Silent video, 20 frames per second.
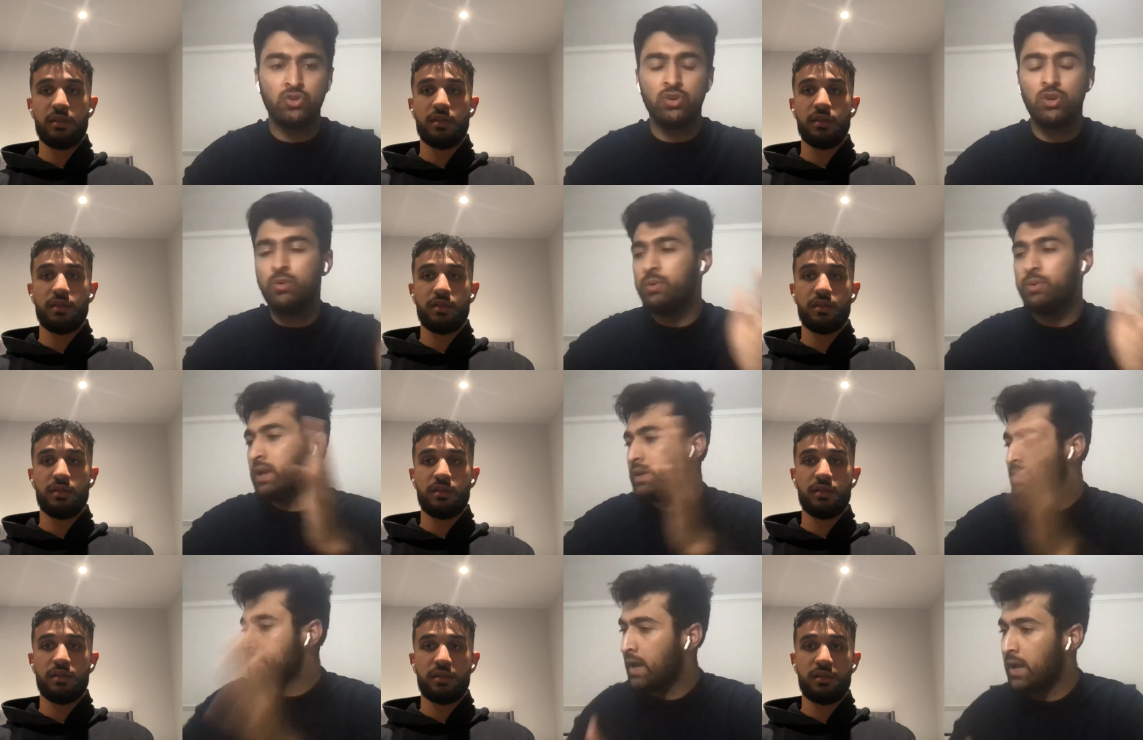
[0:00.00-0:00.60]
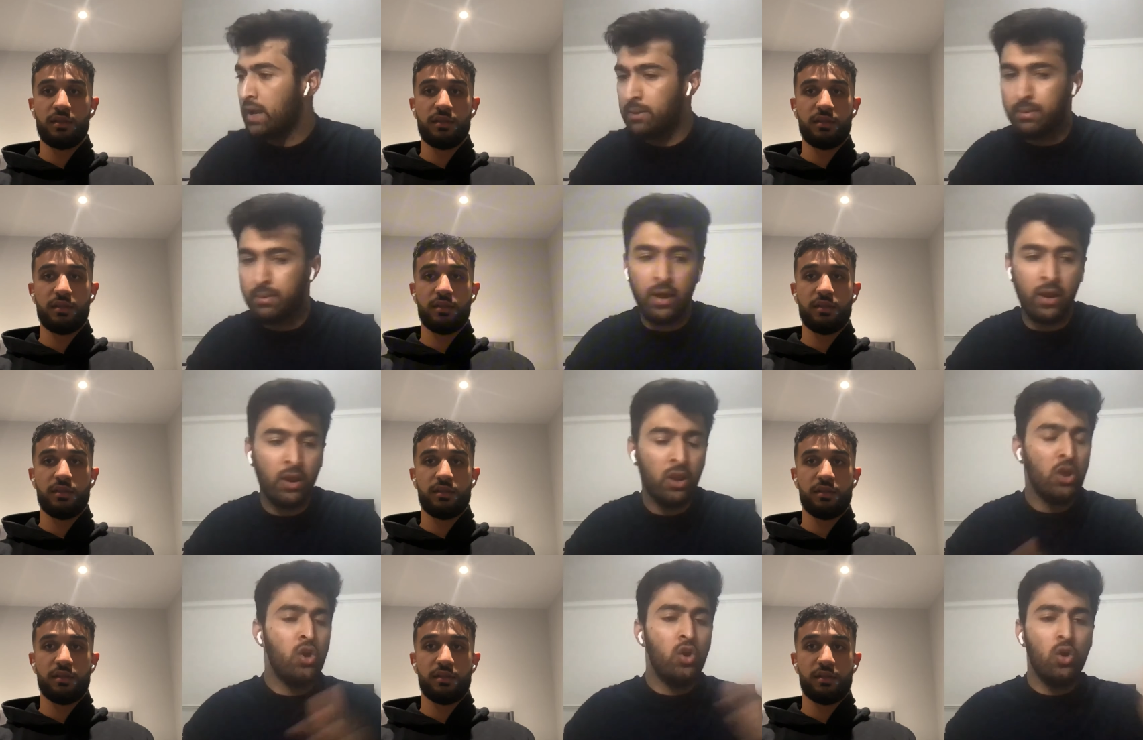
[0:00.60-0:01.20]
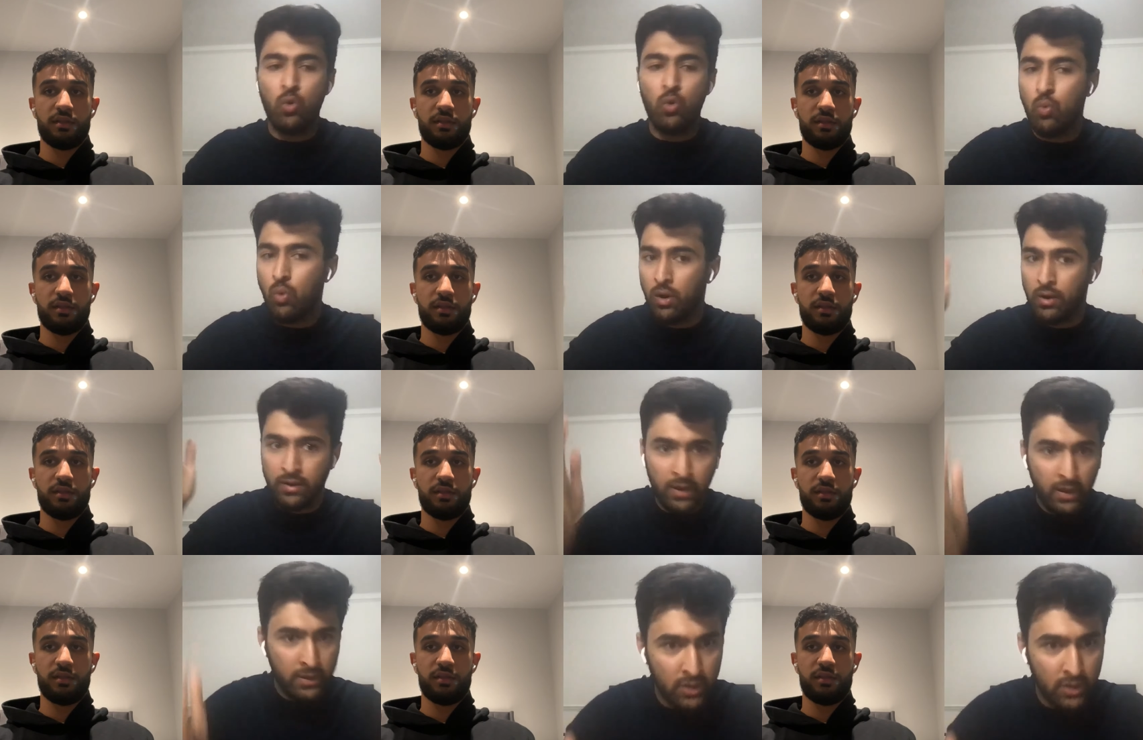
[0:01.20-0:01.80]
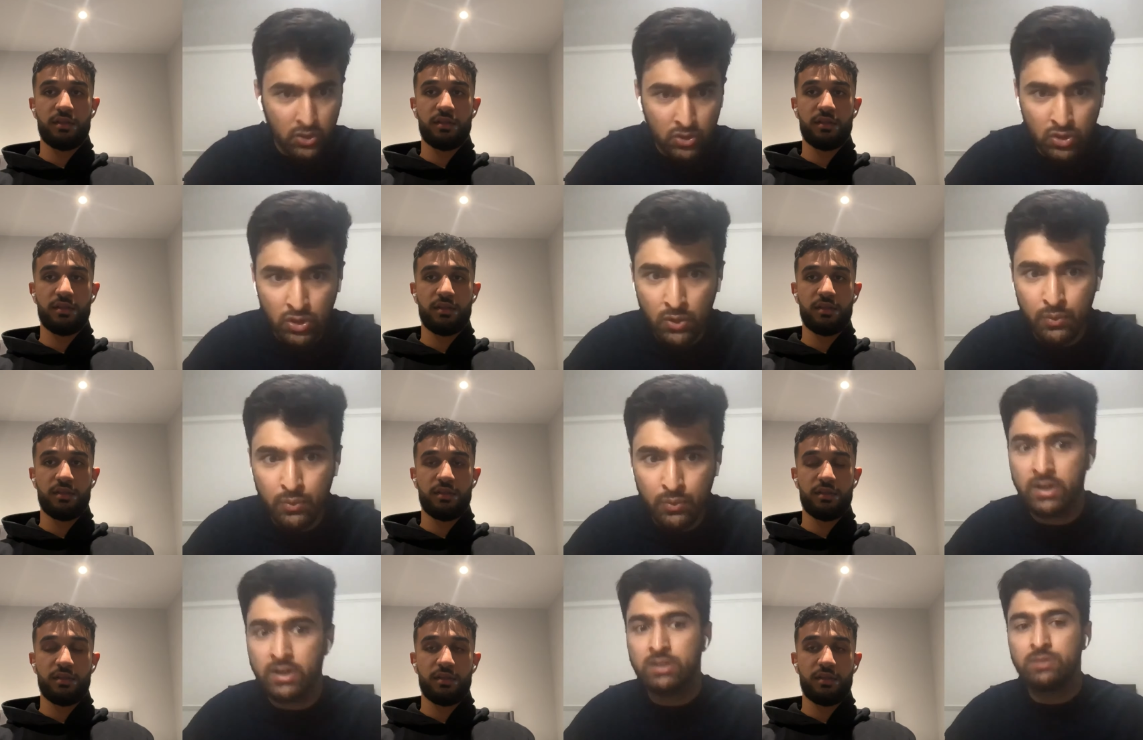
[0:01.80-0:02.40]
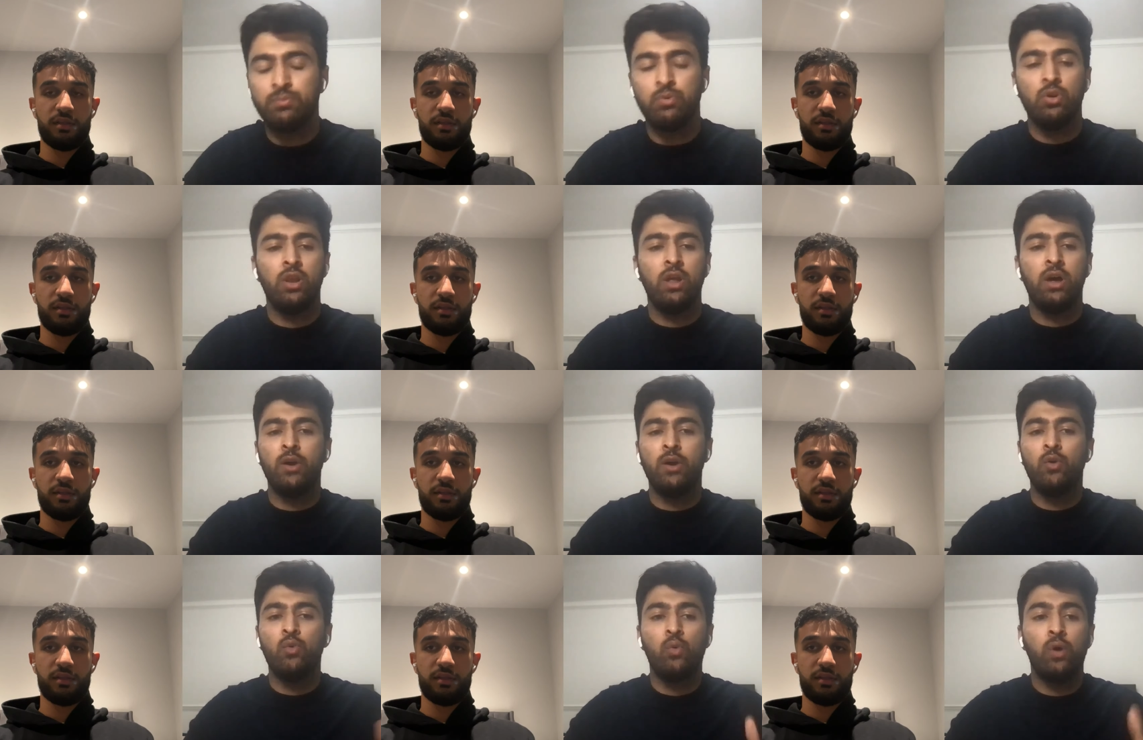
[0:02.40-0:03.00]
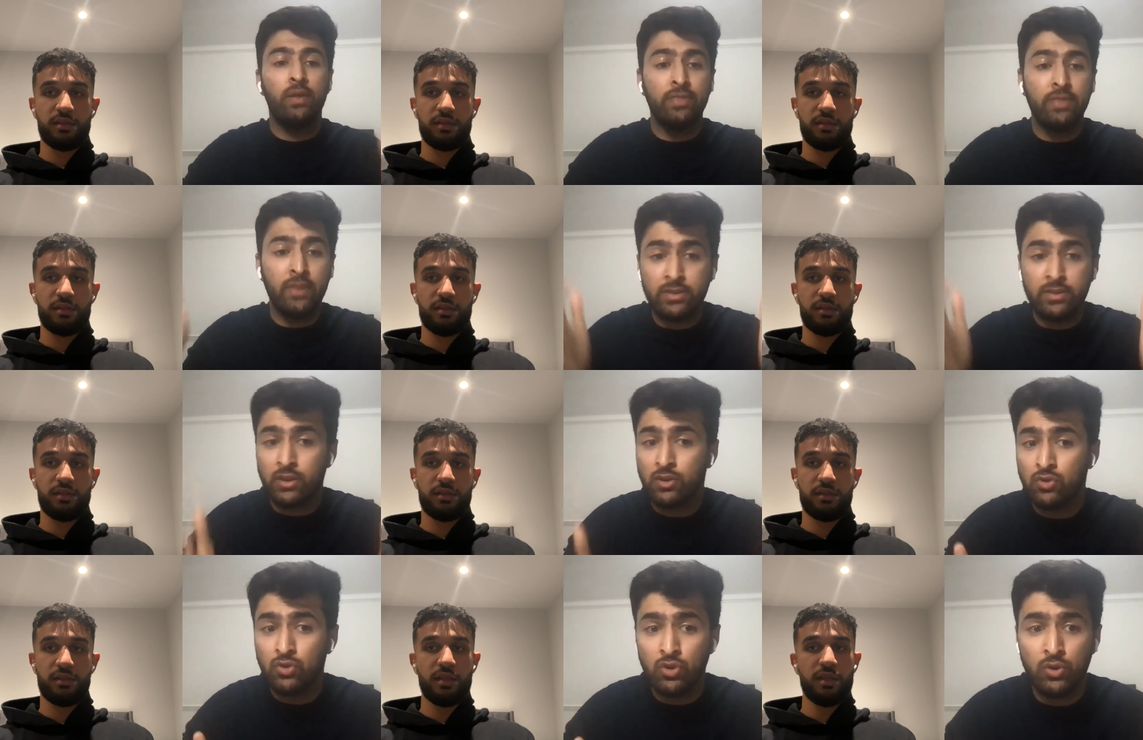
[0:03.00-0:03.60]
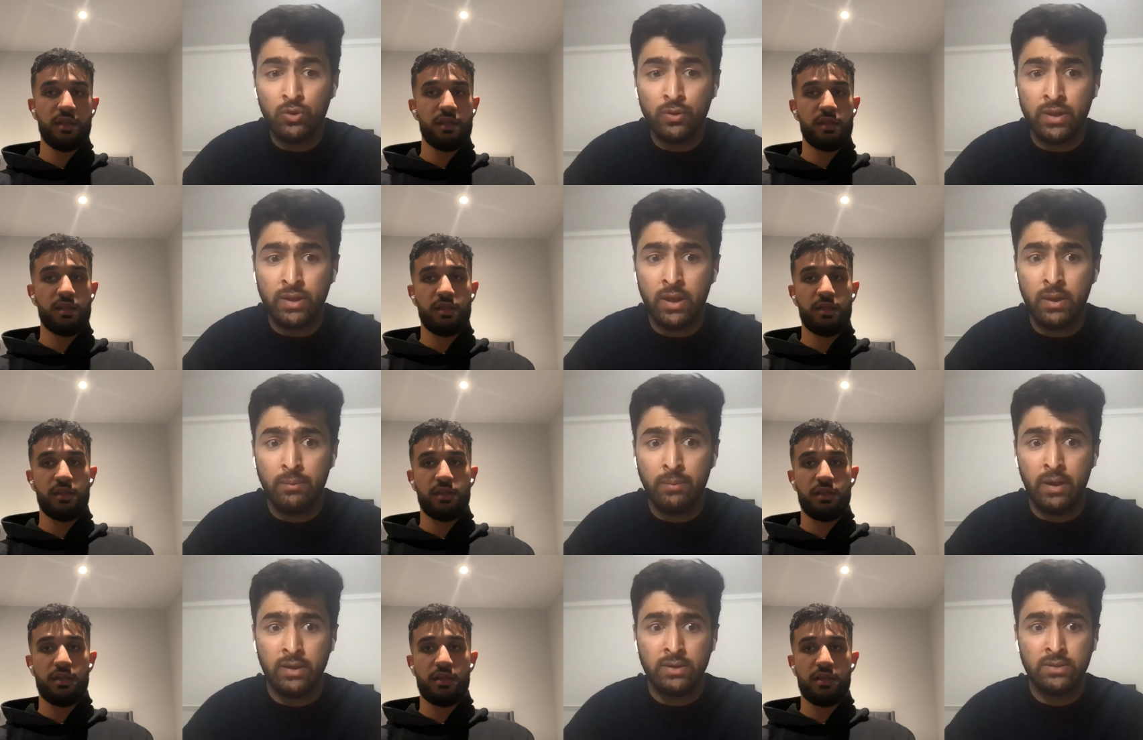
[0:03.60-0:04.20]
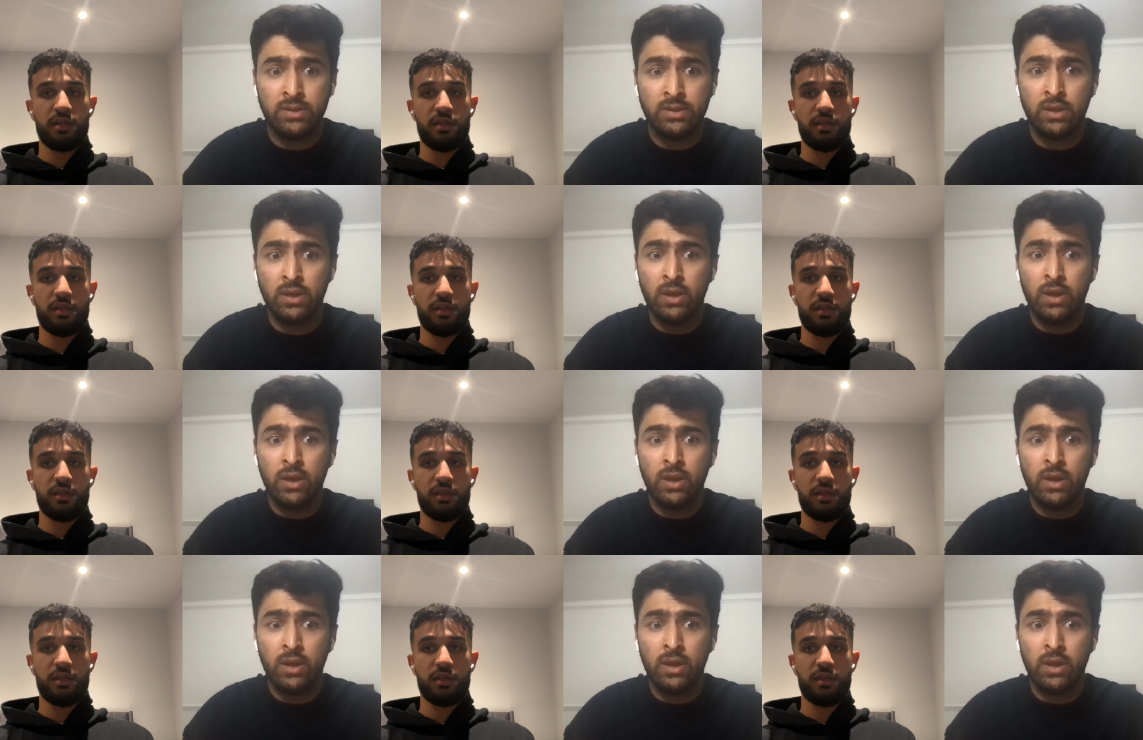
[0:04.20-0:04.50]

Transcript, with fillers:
Speaker 1: to do with the Taliban, who want nothing to do with Hezbollah, who want nothing to do with Hamas,